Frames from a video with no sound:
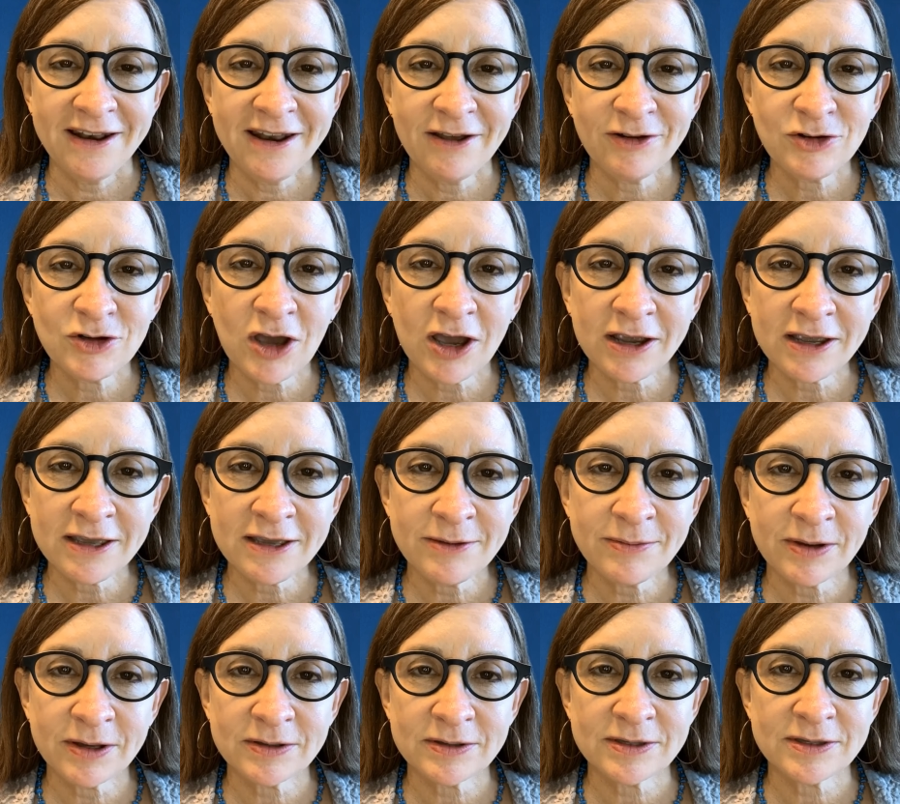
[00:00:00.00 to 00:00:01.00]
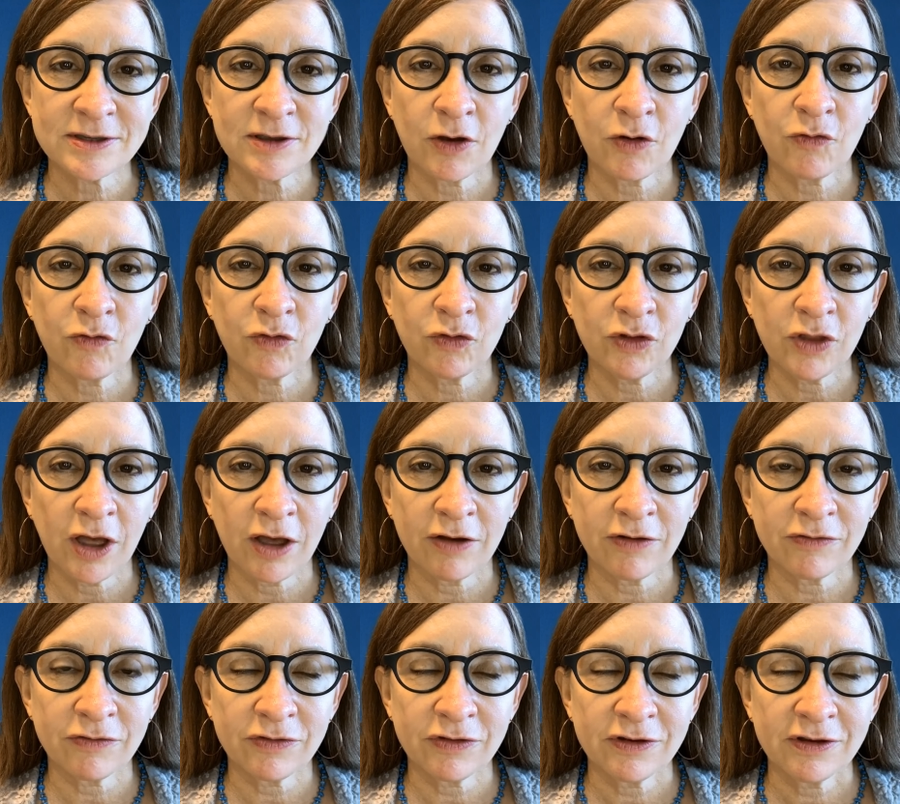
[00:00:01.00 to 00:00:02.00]
Now, talking about
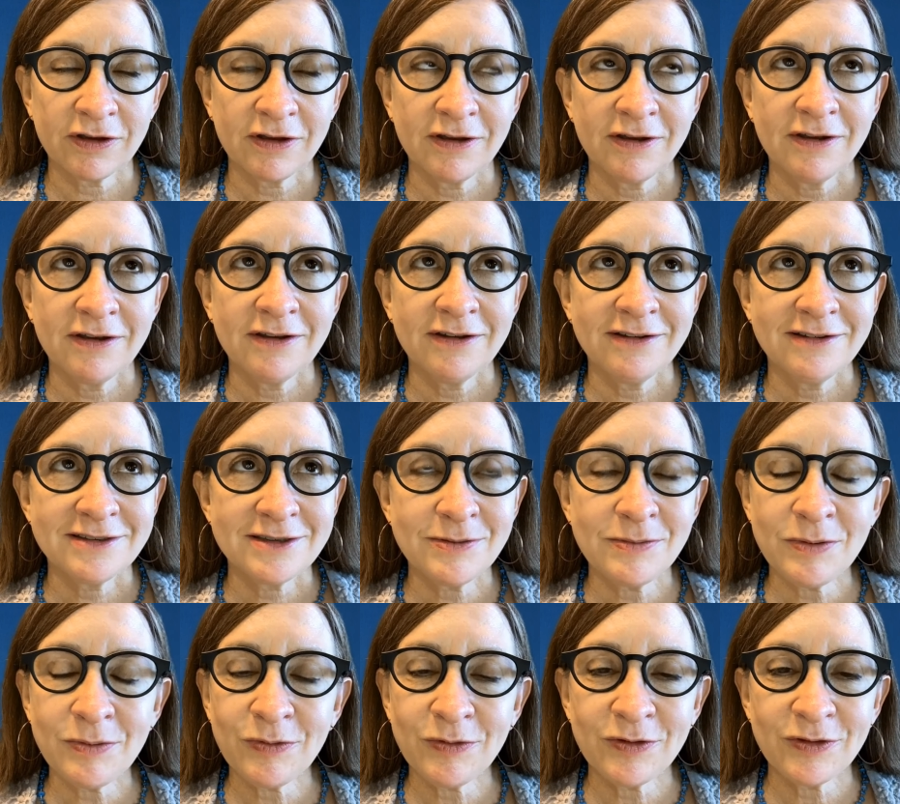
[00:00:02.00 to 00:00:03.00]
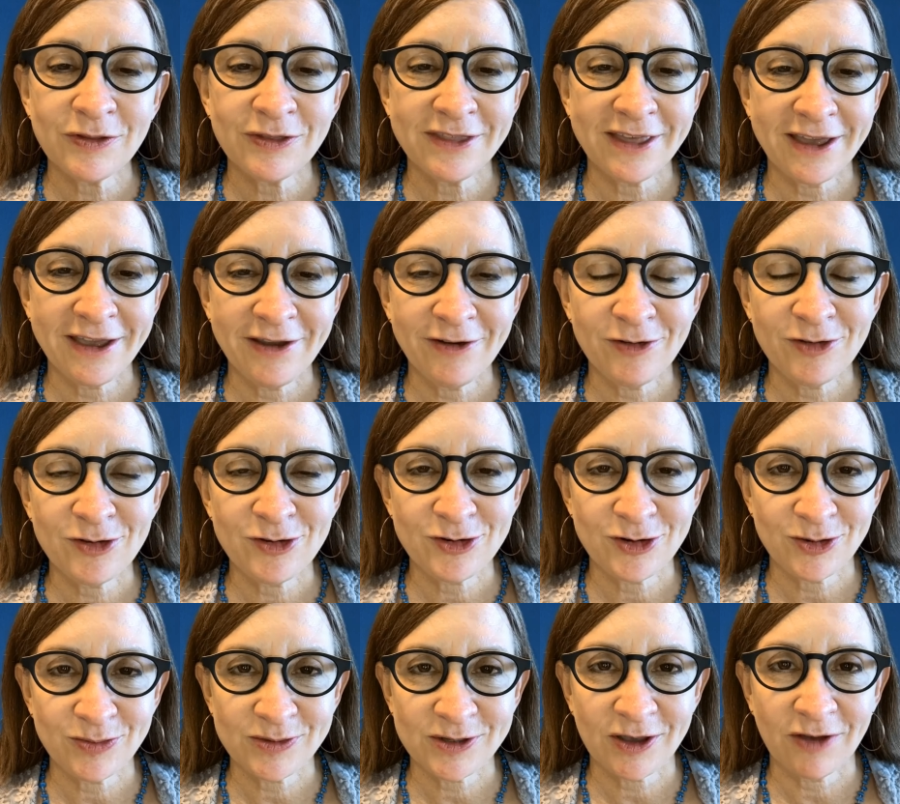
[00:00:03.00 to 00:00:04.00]
self-love, some people, they hear the
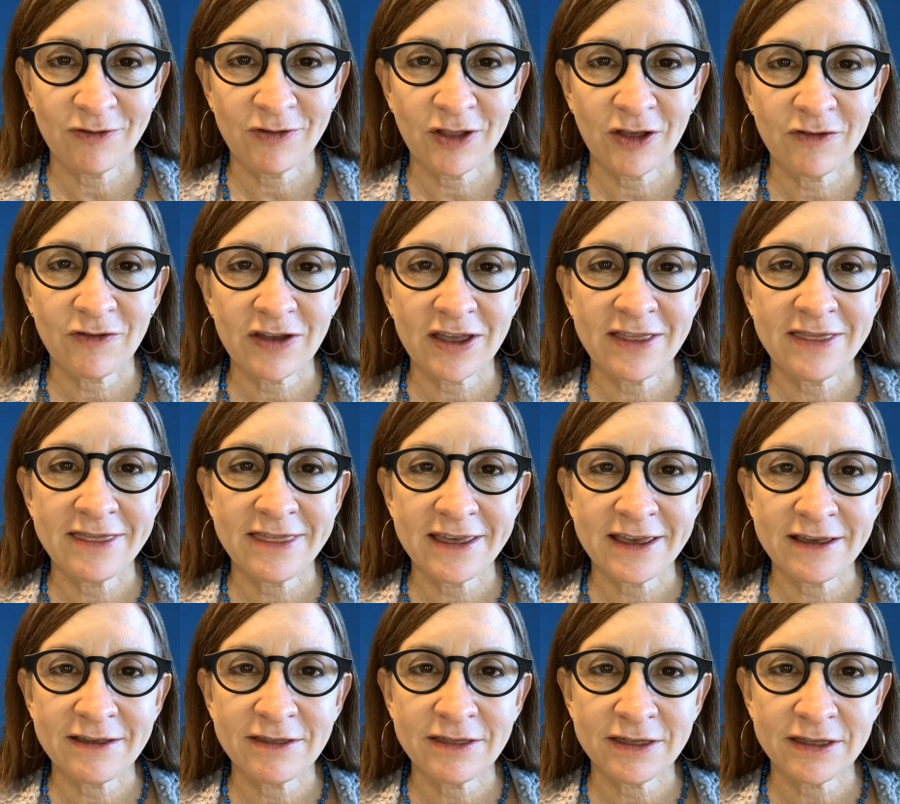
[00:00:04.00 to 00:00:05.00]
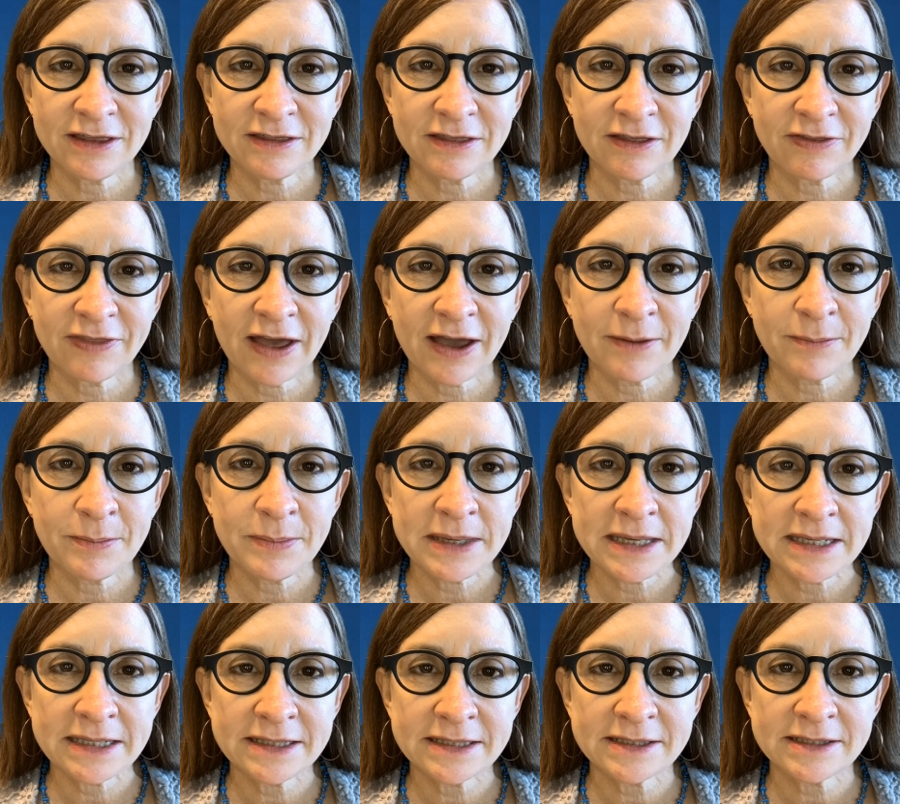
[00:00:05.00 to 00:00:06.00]
term self-love and they think that that
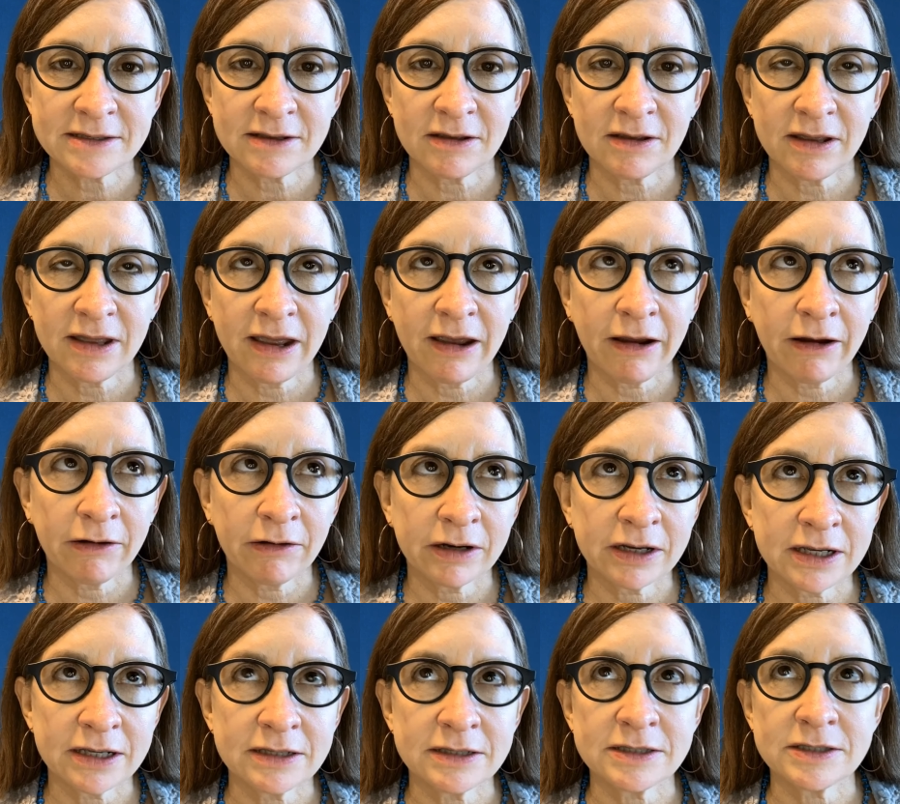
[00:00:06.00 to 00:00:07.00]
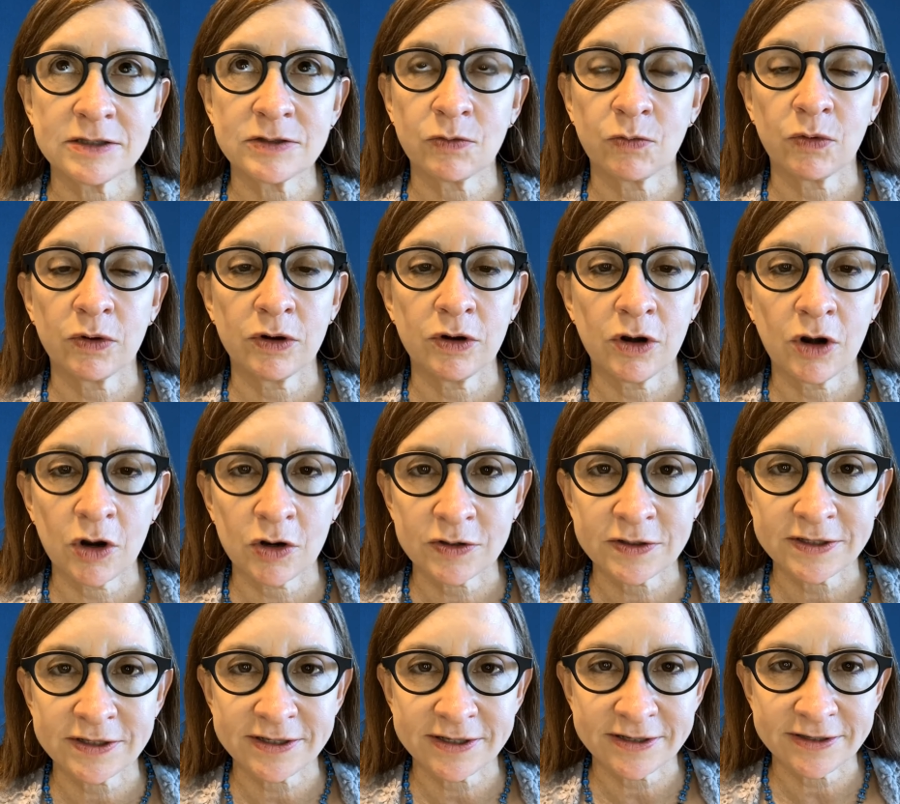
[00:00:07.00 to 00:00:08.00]
means arrogance or
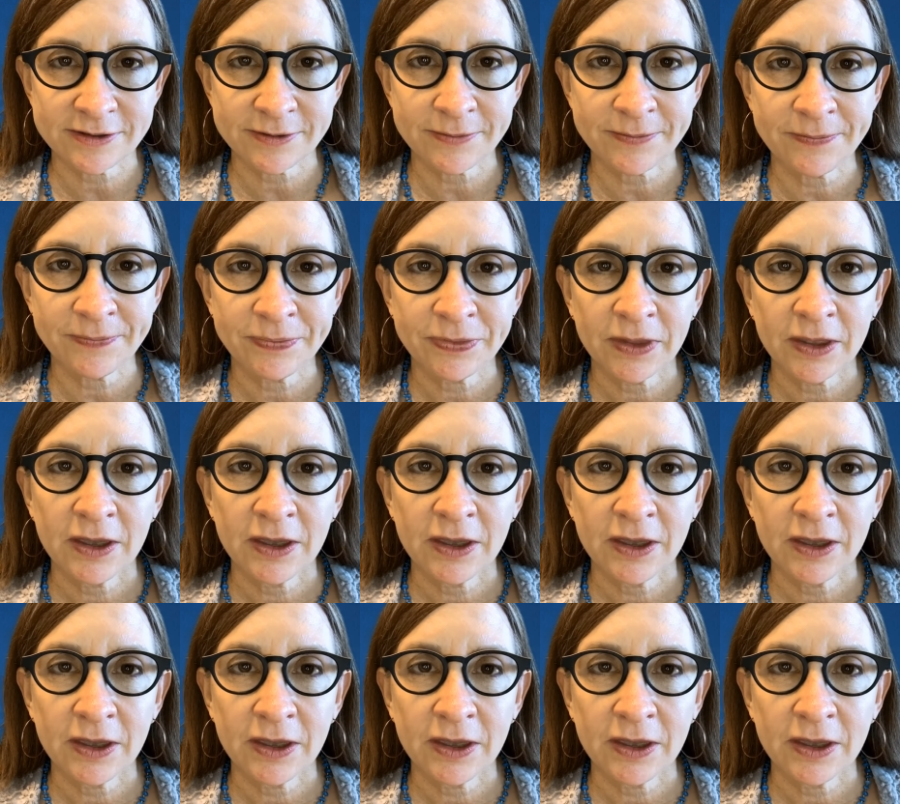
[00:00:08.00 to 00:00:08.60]
narcissism.